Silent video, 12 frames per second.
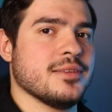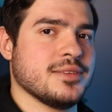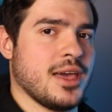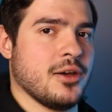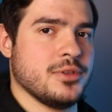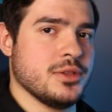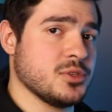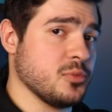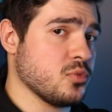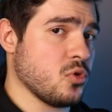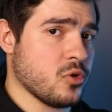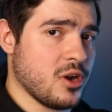it down into
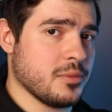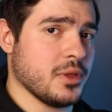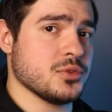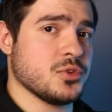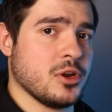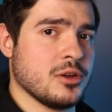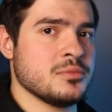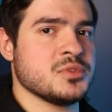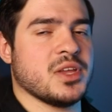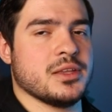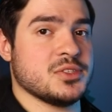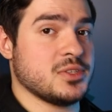programming
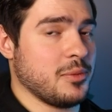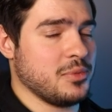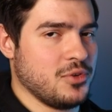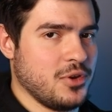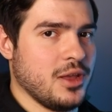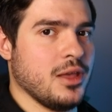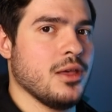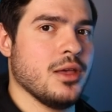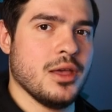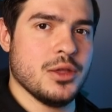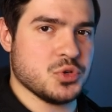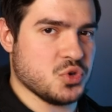terms. And step three,
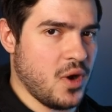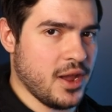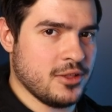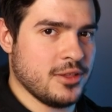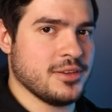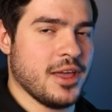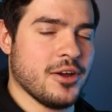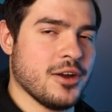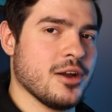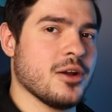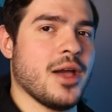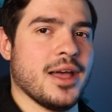trial and
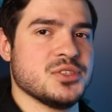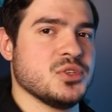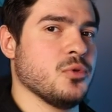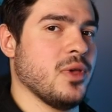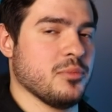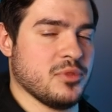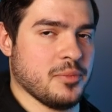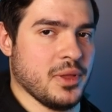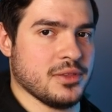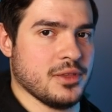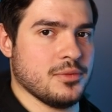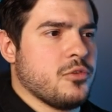error as you implement it.